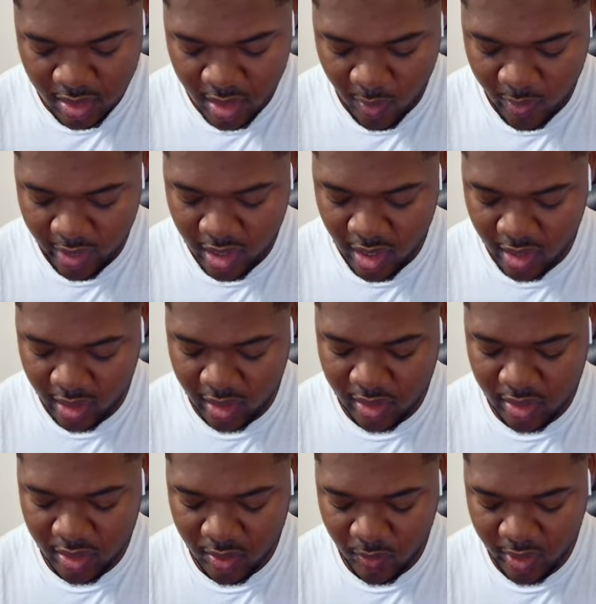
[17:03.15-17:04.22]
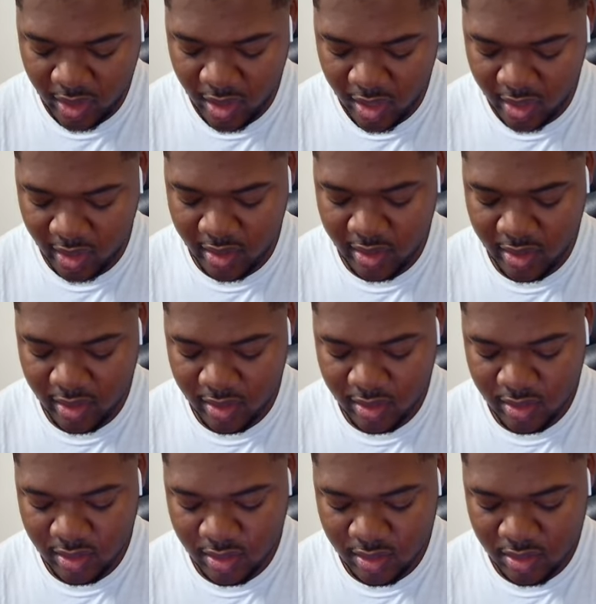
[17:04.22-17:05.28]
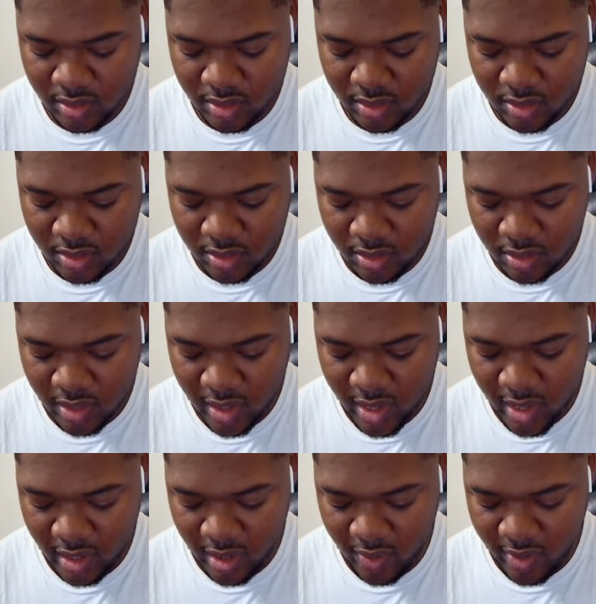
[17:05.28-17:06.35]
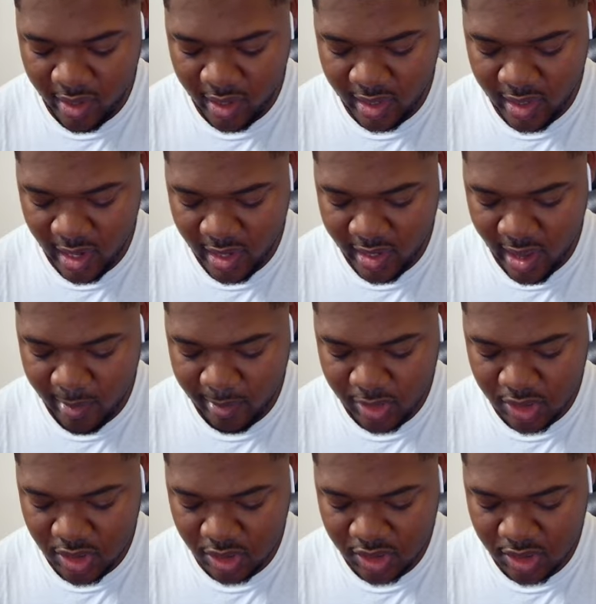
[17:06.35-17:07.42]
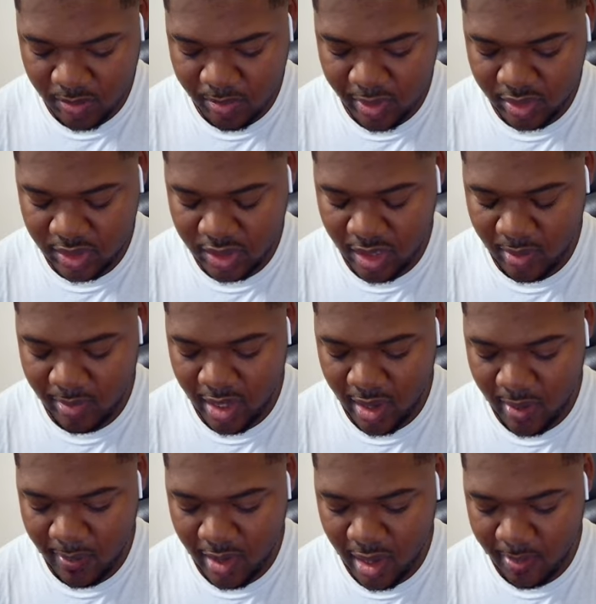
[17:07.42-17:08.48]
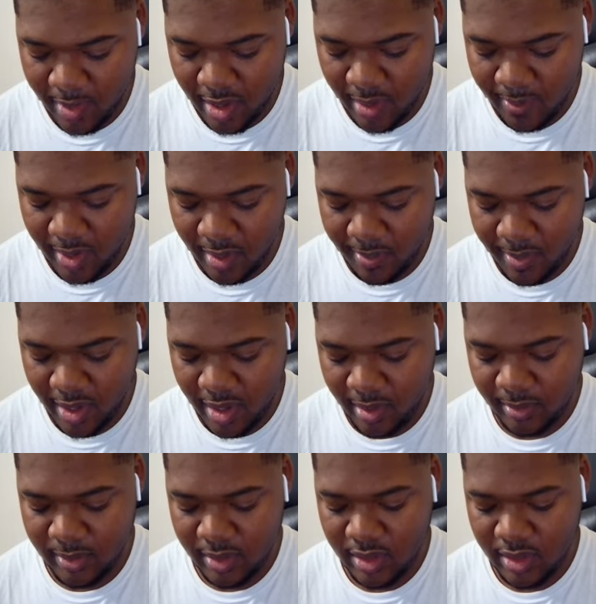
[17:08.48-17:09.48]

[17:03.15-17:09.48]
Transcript: Are we cooking? We cooking. Yeah, go ahead and get that damage reduction built up. Yup, yup, yup, yup, yup.